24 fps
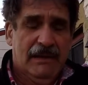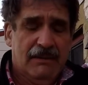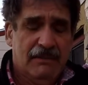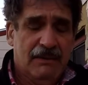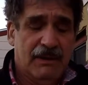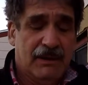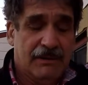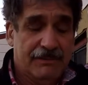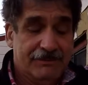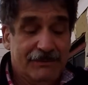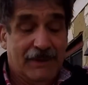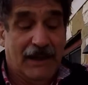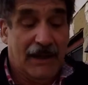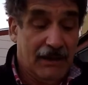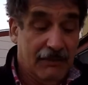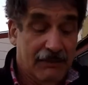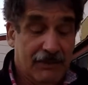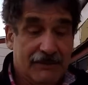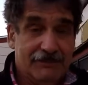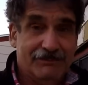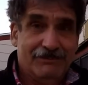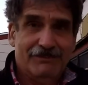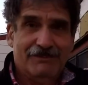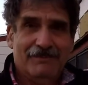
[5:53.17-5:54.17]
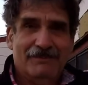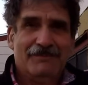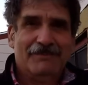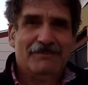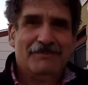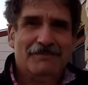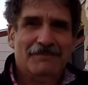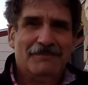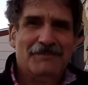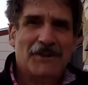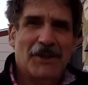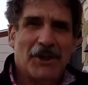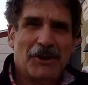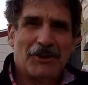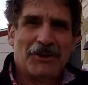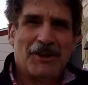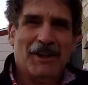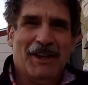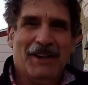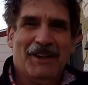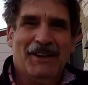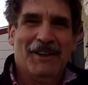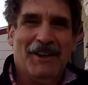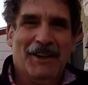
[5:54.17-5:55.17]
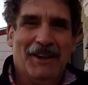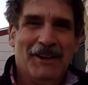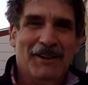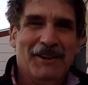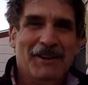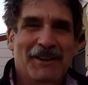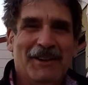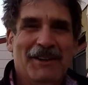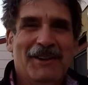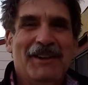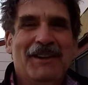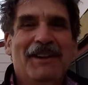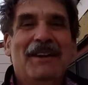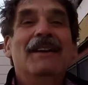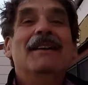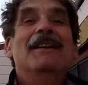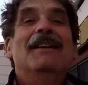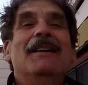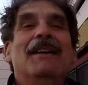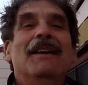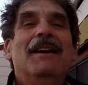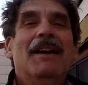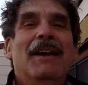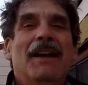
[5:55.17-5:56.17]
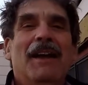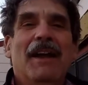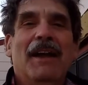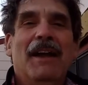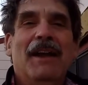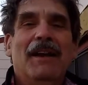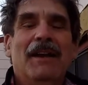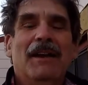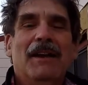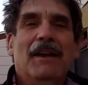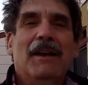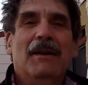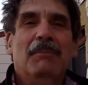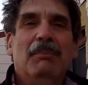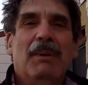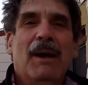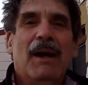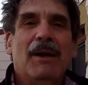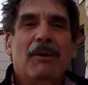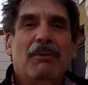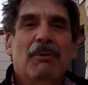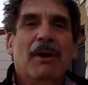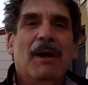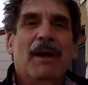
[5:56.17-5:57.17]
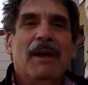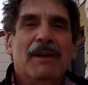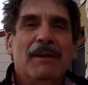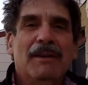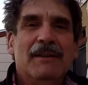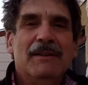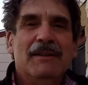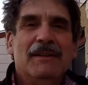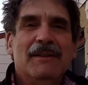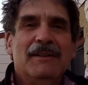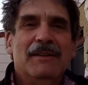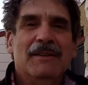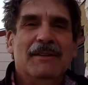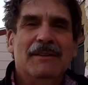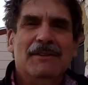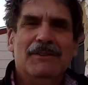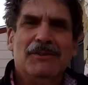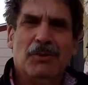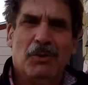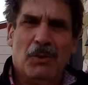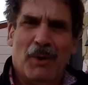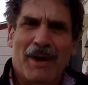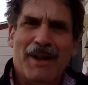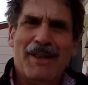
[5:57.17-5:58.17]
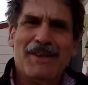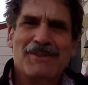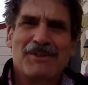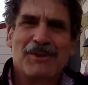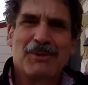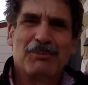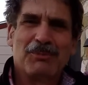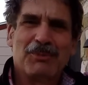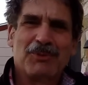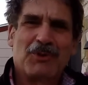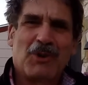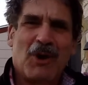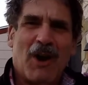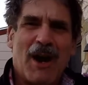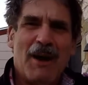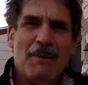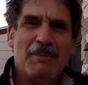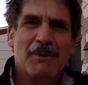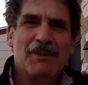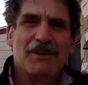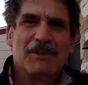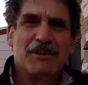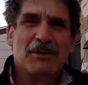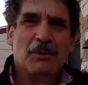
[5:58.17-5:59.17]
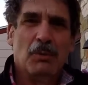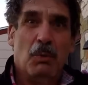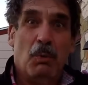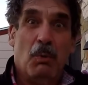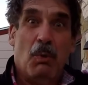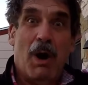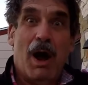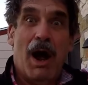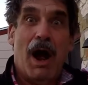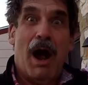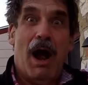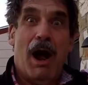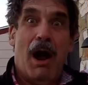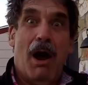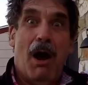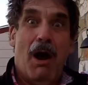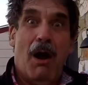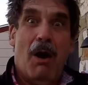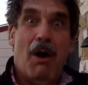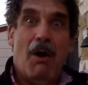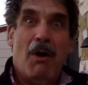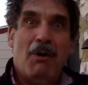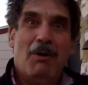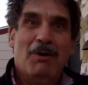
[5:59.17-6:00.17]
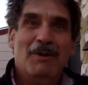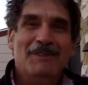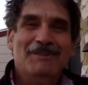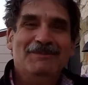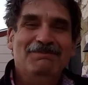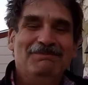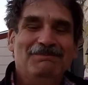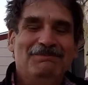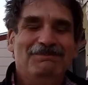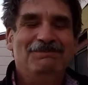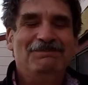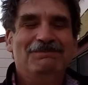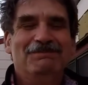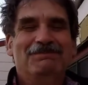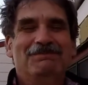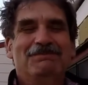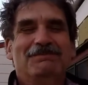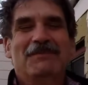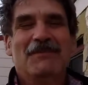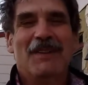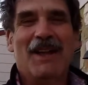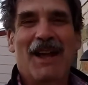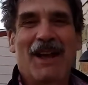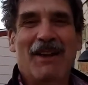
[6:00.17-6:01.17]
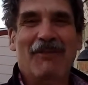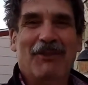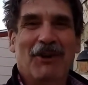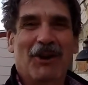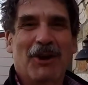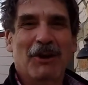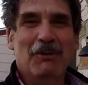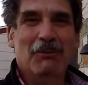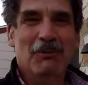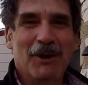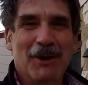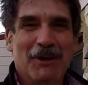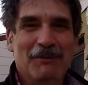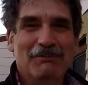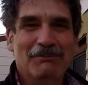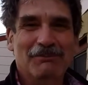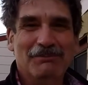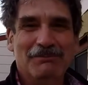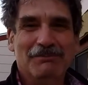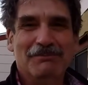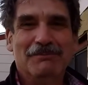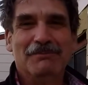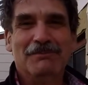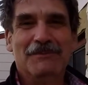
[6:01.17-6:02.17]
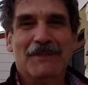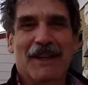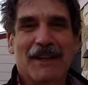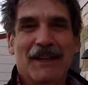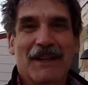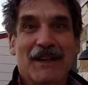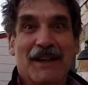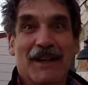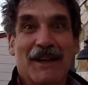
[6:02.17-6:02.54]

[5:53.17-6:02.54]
Well, anyway, y'all take care. And by the way, 20 subscribers. Wow. Have a good one. Take